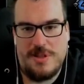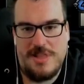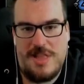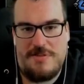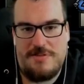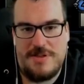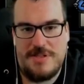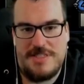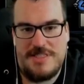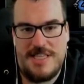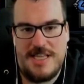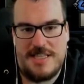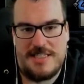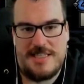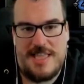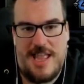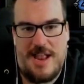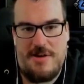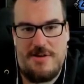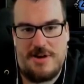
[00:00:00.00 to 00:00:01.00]
level six
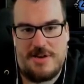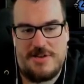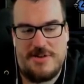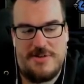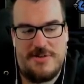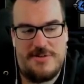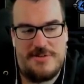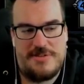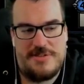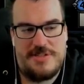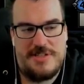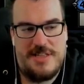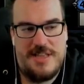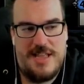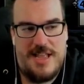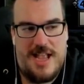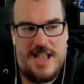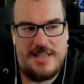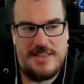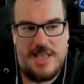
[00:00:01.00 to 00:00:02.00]
characters
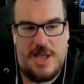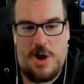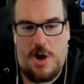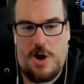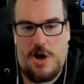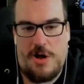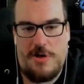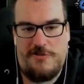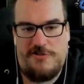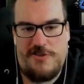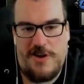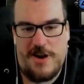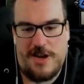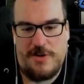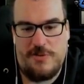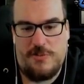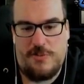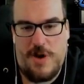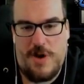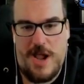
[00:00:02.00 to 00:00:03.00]
and they all
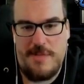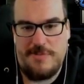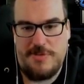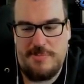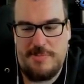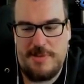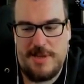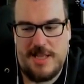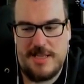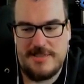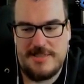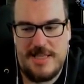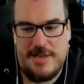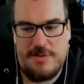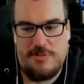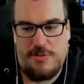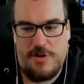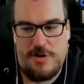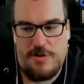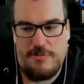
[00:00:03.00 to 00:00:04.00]
fucking wiped because they
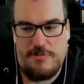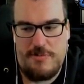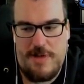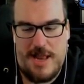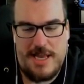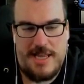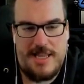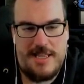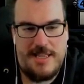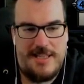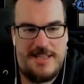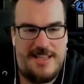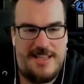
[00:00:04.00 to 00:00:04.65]
weren't ready.